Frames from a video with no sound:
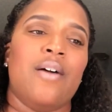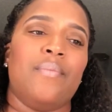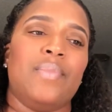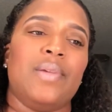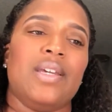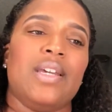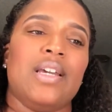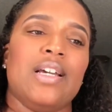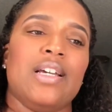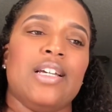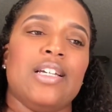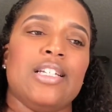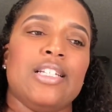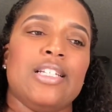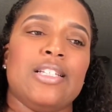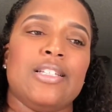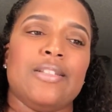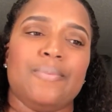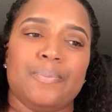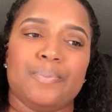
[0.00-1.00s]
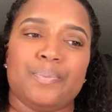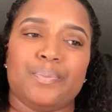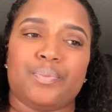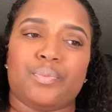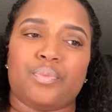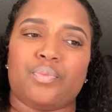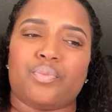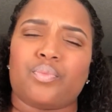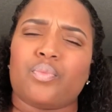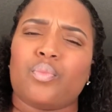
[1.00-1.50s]
because
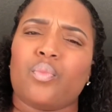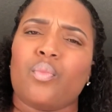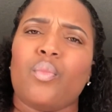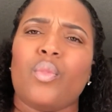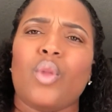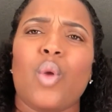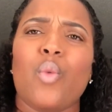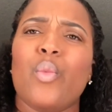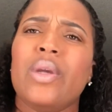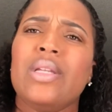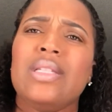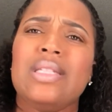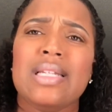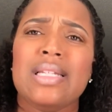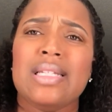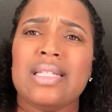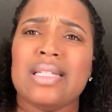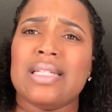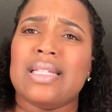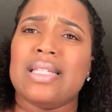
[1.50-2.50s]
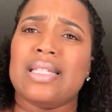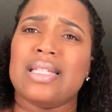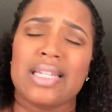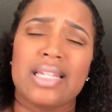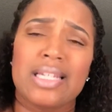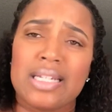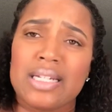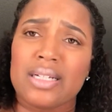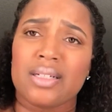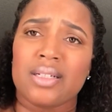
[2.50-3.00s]
we tend to
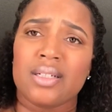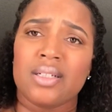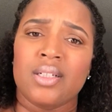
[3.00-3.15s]
seek,